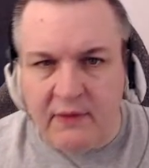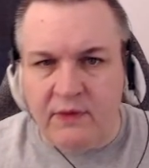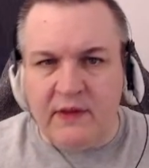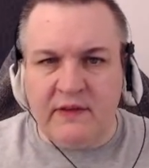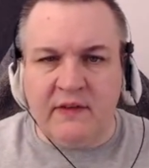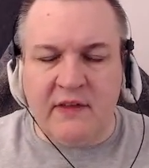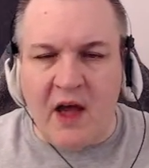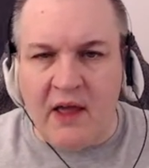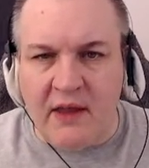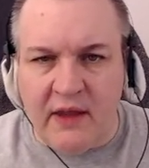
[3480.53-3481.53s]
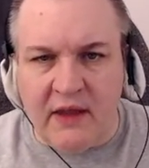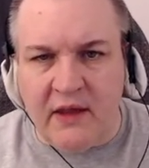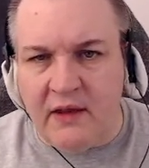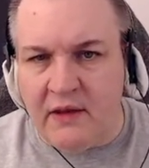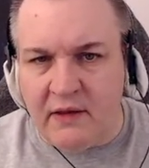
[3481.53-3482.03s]
This is not
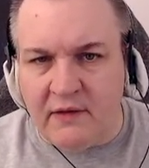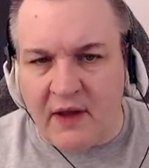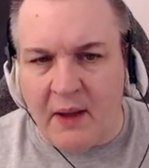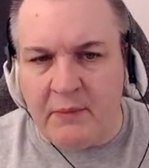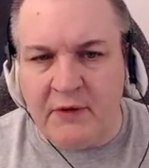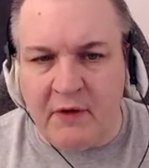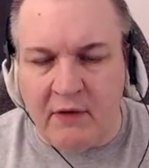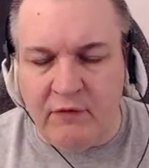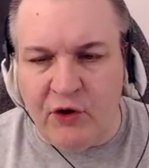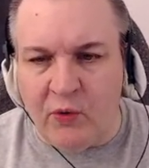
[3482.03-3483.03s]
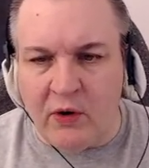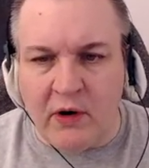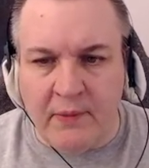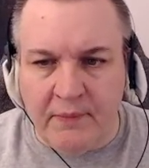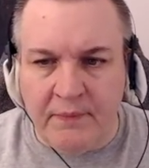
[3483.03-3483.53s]
in times of yore,
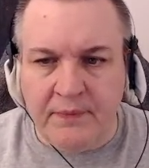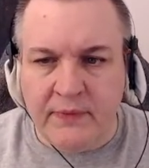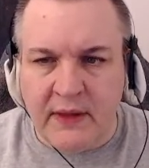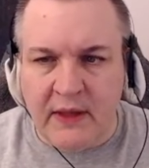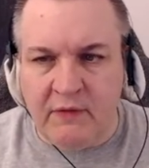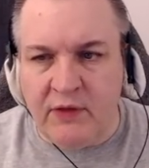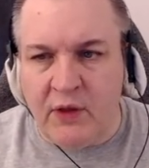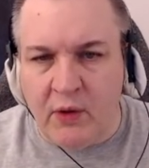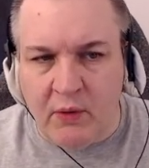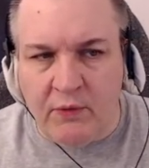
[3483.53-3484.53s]
even though